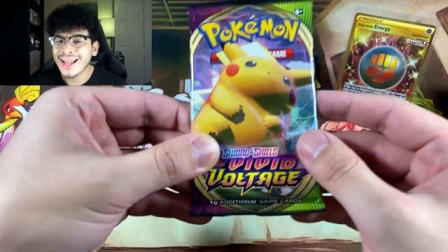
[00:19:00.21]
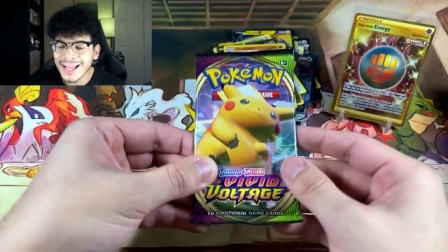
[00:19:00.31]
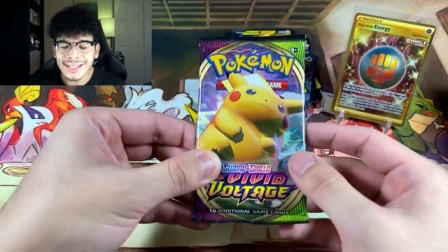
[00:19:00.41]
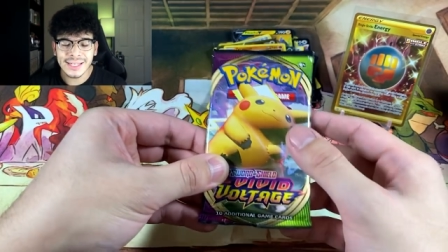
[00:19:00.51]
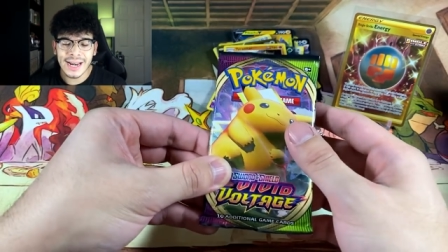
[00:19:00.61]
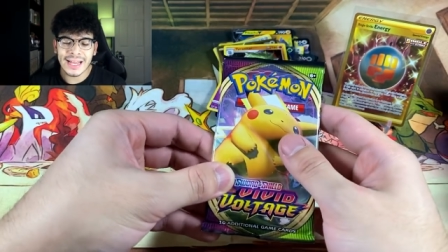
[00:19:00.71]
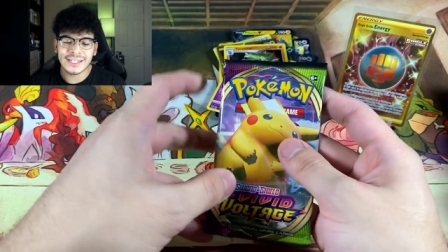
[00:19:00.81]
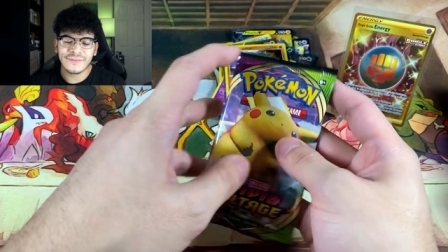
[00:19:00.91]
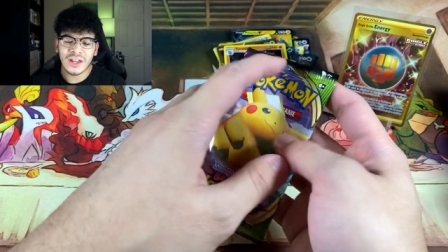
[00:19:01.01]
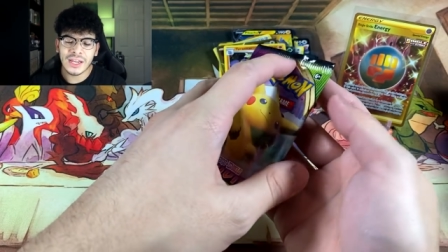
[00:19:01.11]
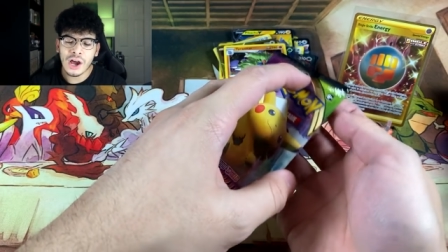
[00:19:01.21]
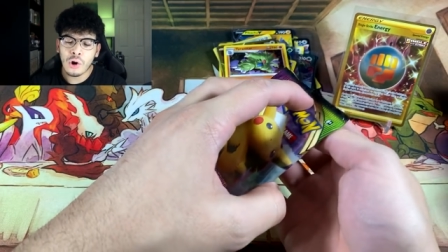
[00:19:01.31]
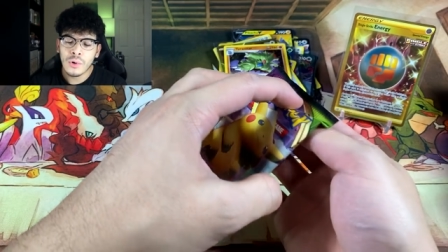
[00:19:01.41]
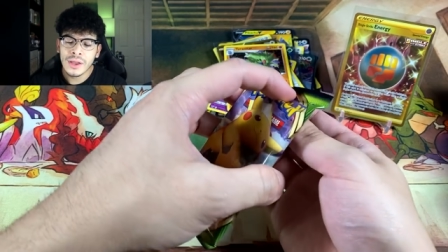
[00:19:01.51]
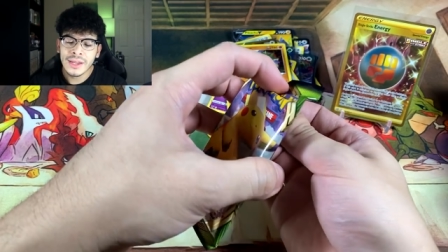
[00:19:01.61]
in today's
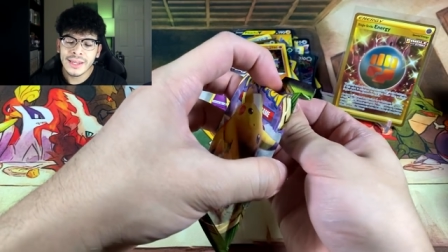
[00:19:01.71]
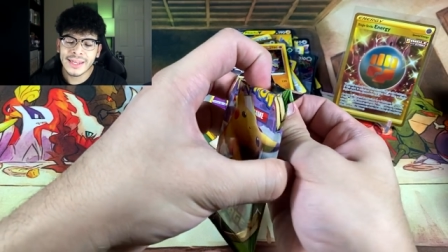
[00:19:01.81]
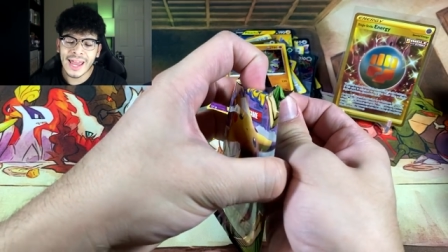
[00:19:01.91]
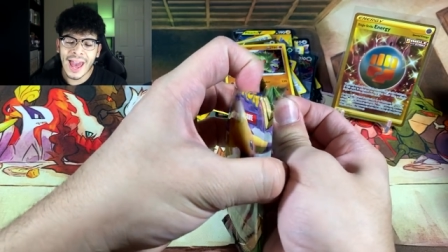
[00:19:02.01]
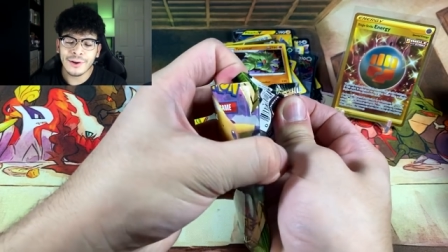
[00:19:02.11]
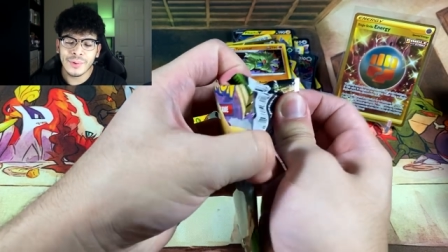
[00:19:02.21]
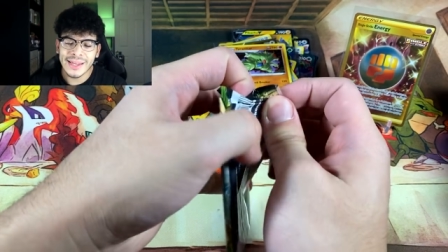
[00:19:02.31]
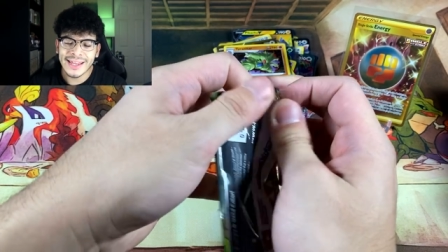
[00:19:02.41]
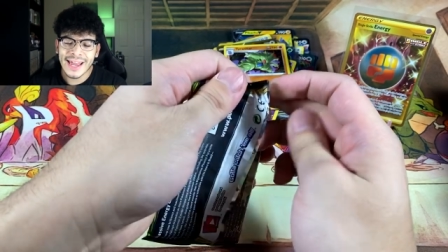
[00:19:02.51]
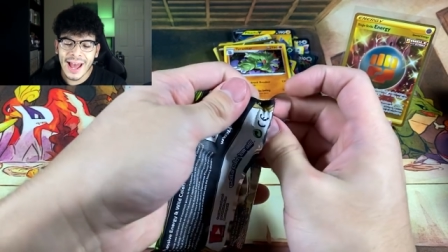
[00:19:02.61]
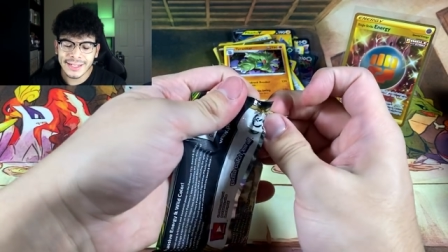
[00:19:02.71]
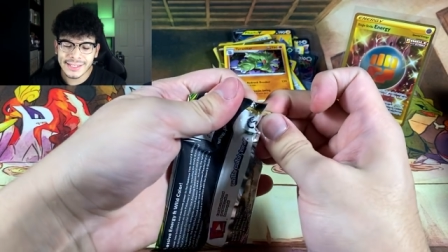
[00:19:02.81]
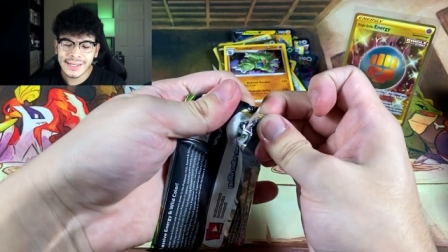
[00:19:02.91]
video, can we get